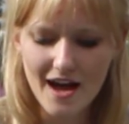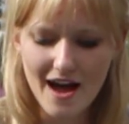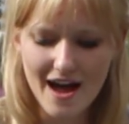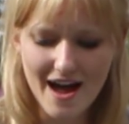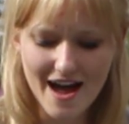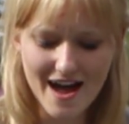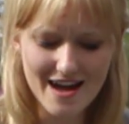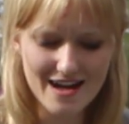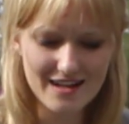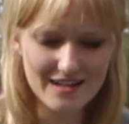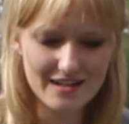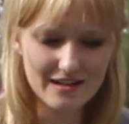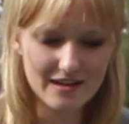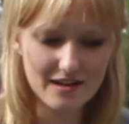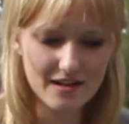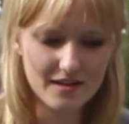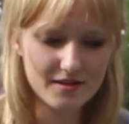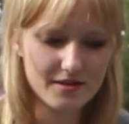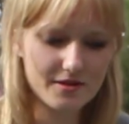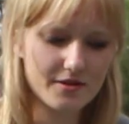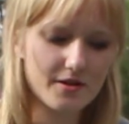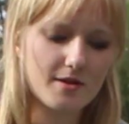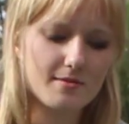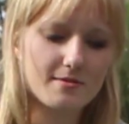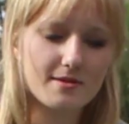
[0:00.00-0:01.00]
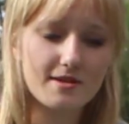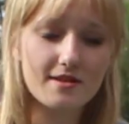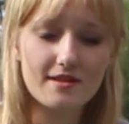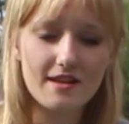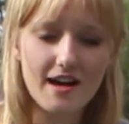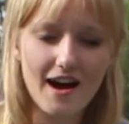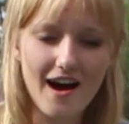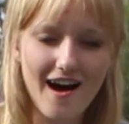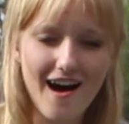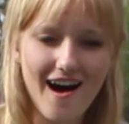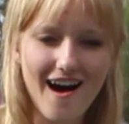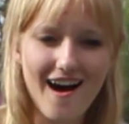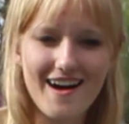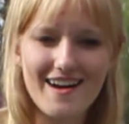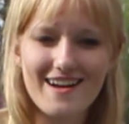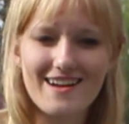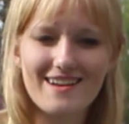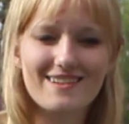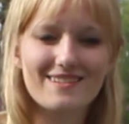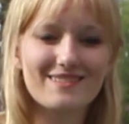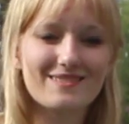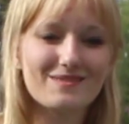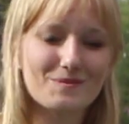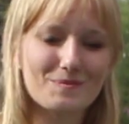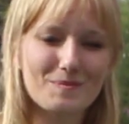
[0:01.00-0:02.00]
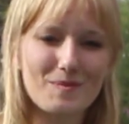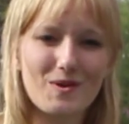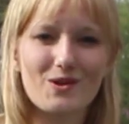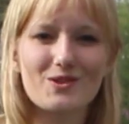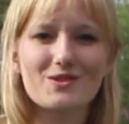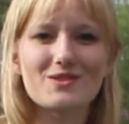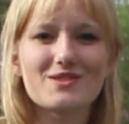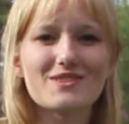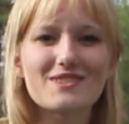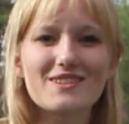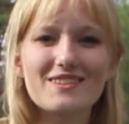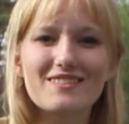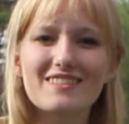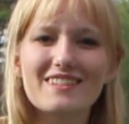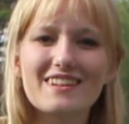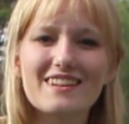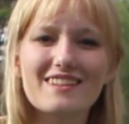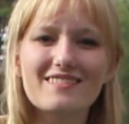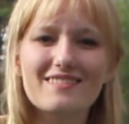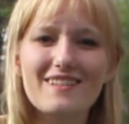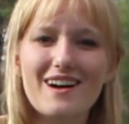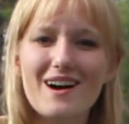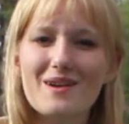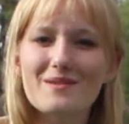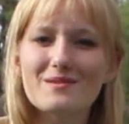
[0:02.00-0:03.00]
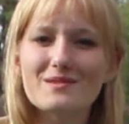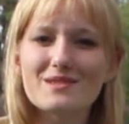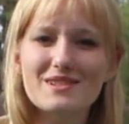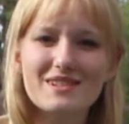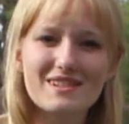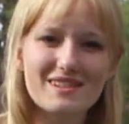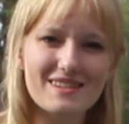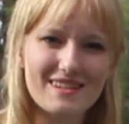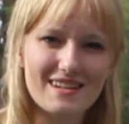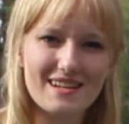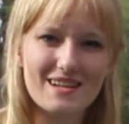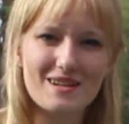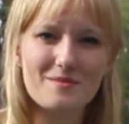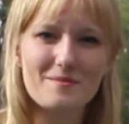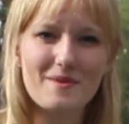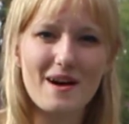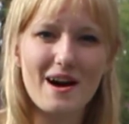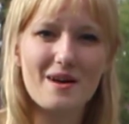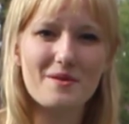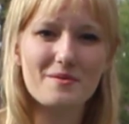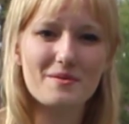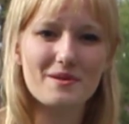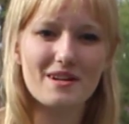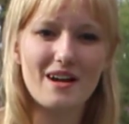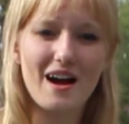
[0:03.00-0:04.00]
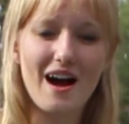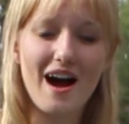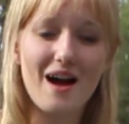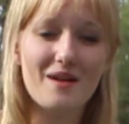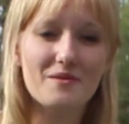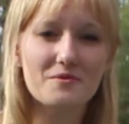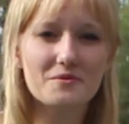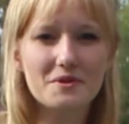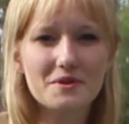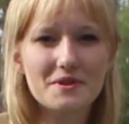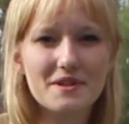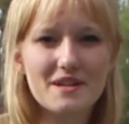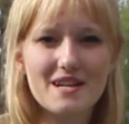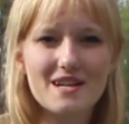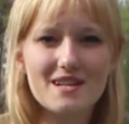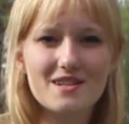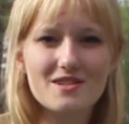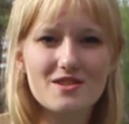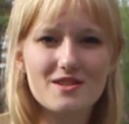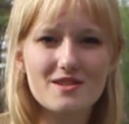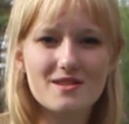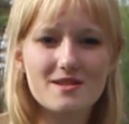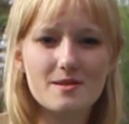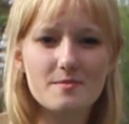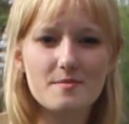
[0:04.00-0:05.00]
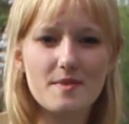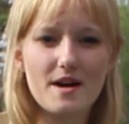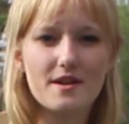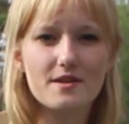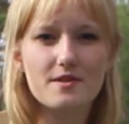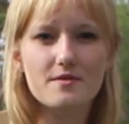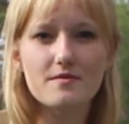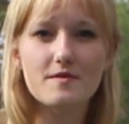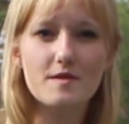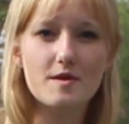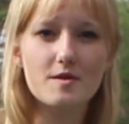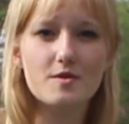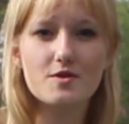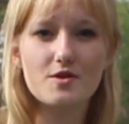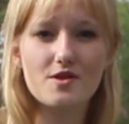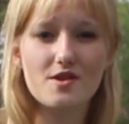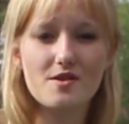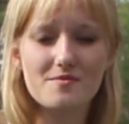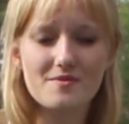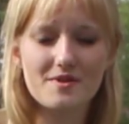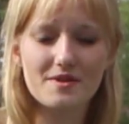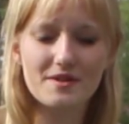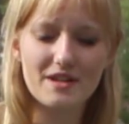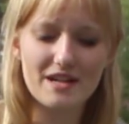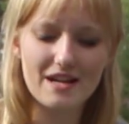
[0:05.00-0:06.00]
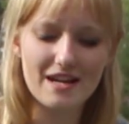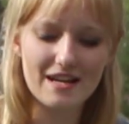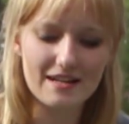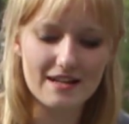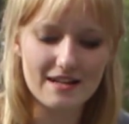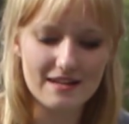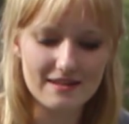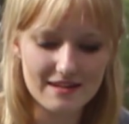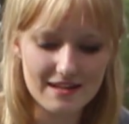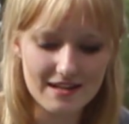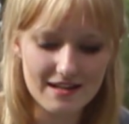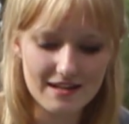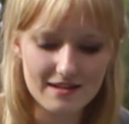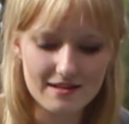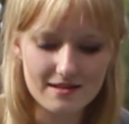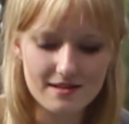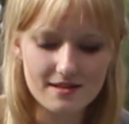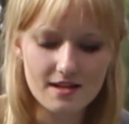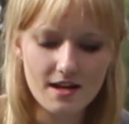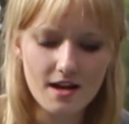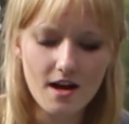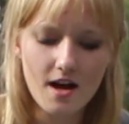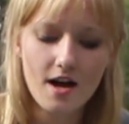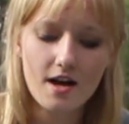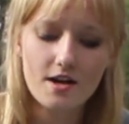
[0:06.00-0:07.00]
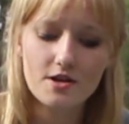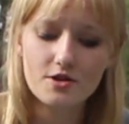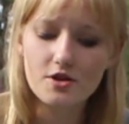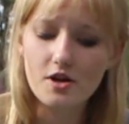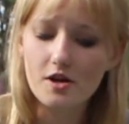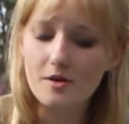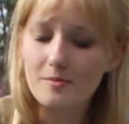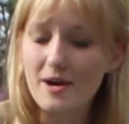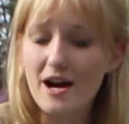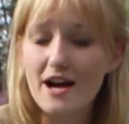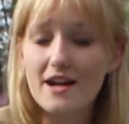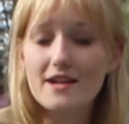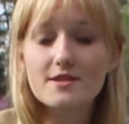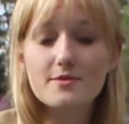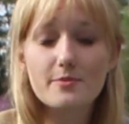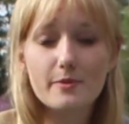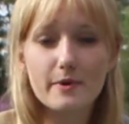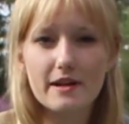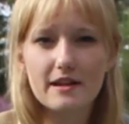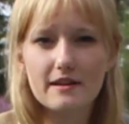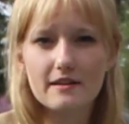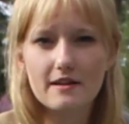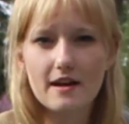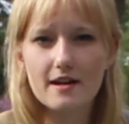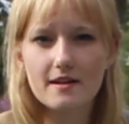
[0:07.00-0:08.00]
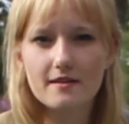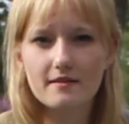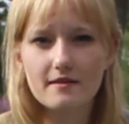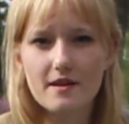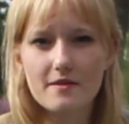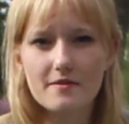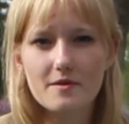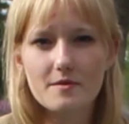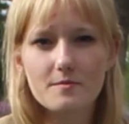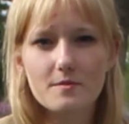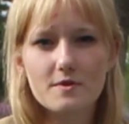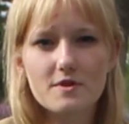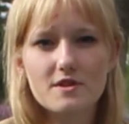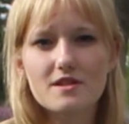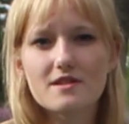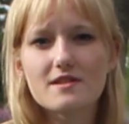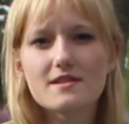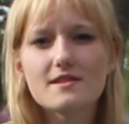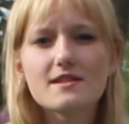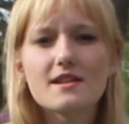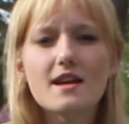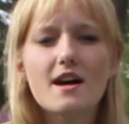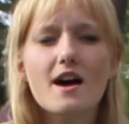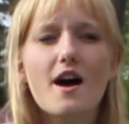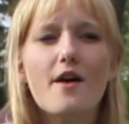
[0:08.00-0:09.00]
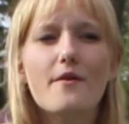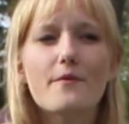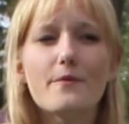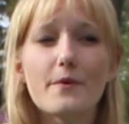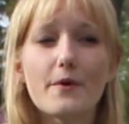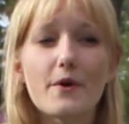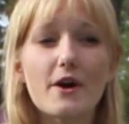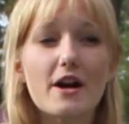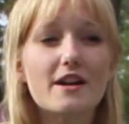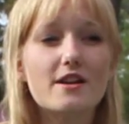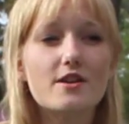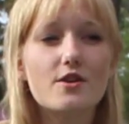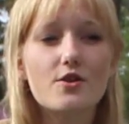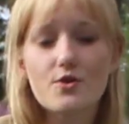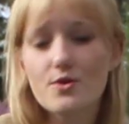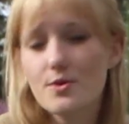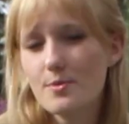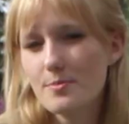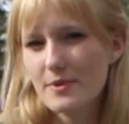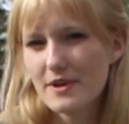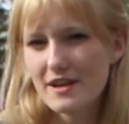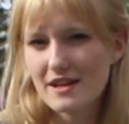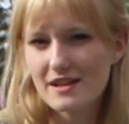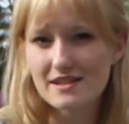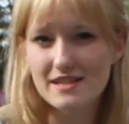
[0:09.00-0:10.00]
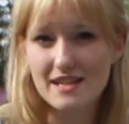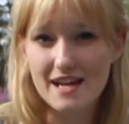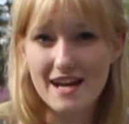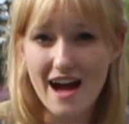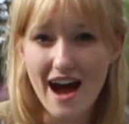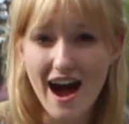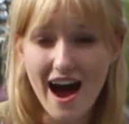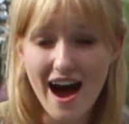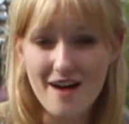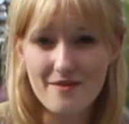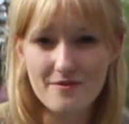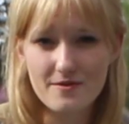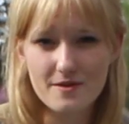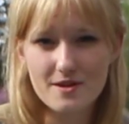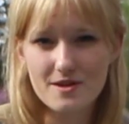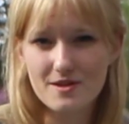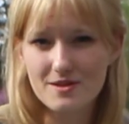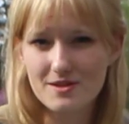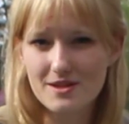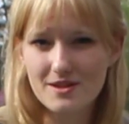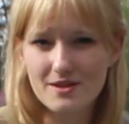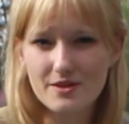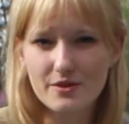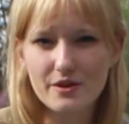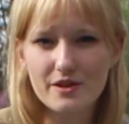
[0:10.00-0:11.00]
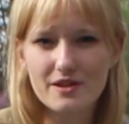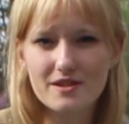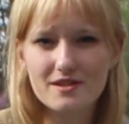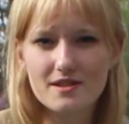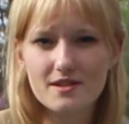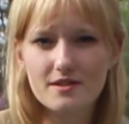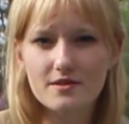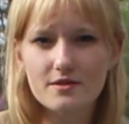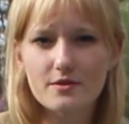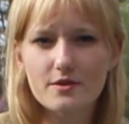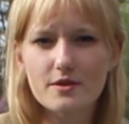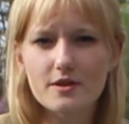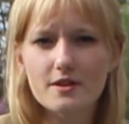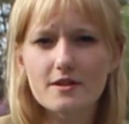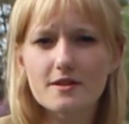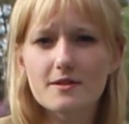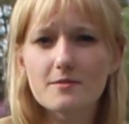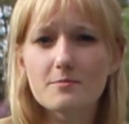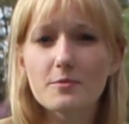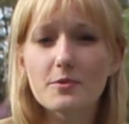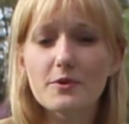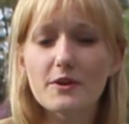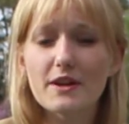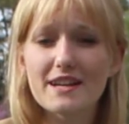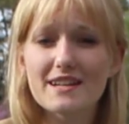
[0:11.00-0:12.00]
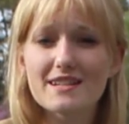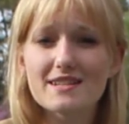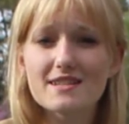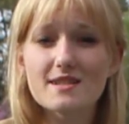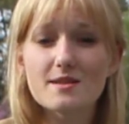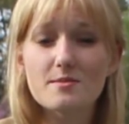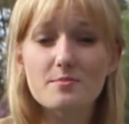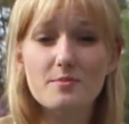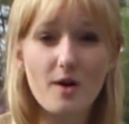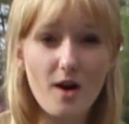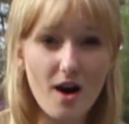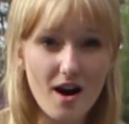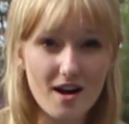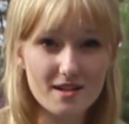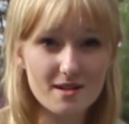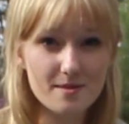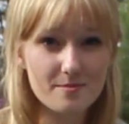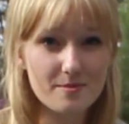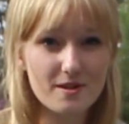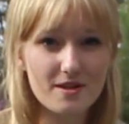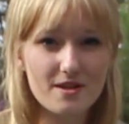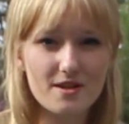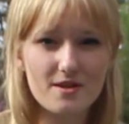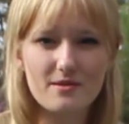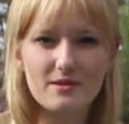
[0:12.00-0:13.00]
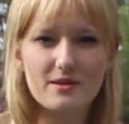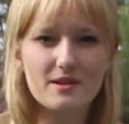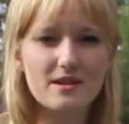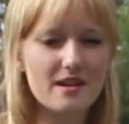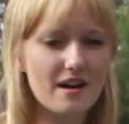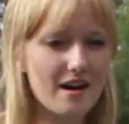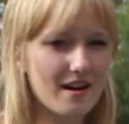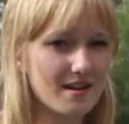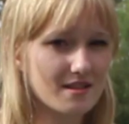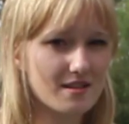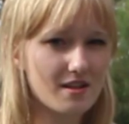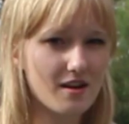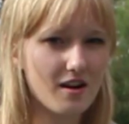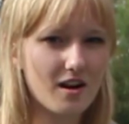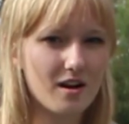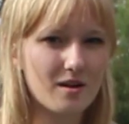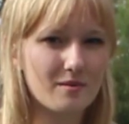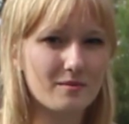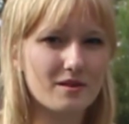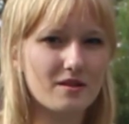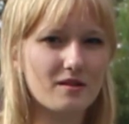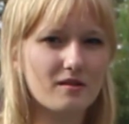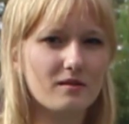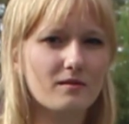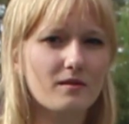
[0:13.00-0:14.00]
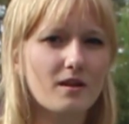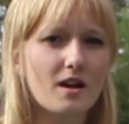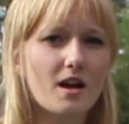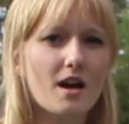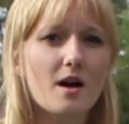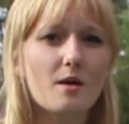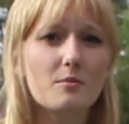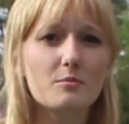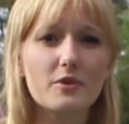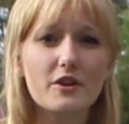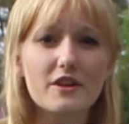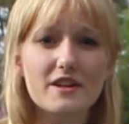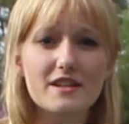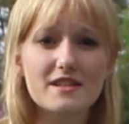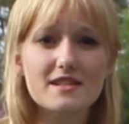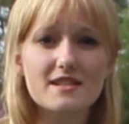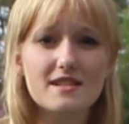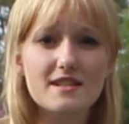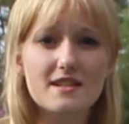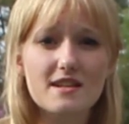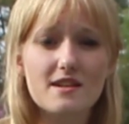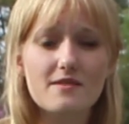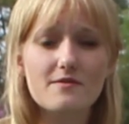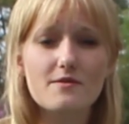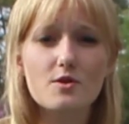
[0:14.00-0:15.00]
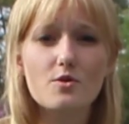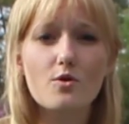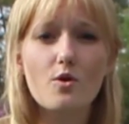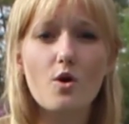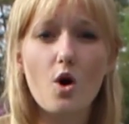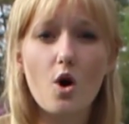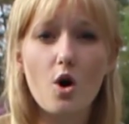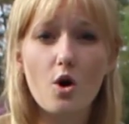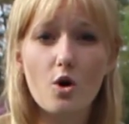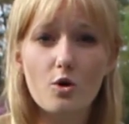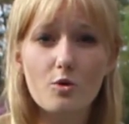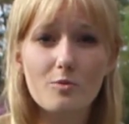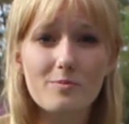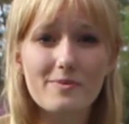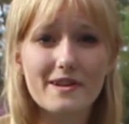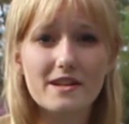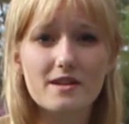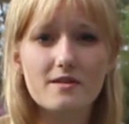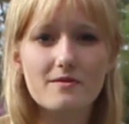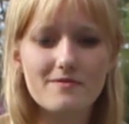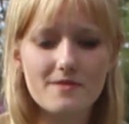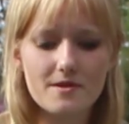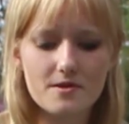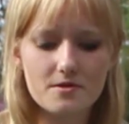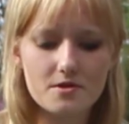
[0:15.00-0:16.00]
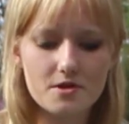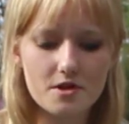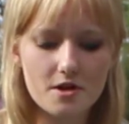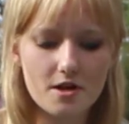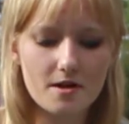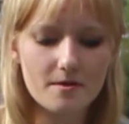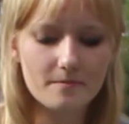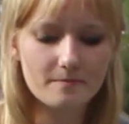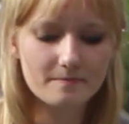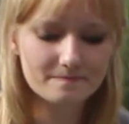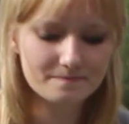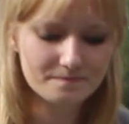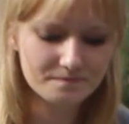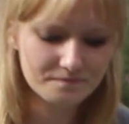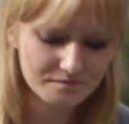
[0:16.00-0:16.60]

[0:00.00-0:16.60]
And a scripture that I personally love to think about when I'm really anxious about the future, or really anything, is Jeremiah 29:11, which is, "For I know the plans I have for you, declares the Lord, plans to prosper you and not to harm you, plans to give you a hope and a future."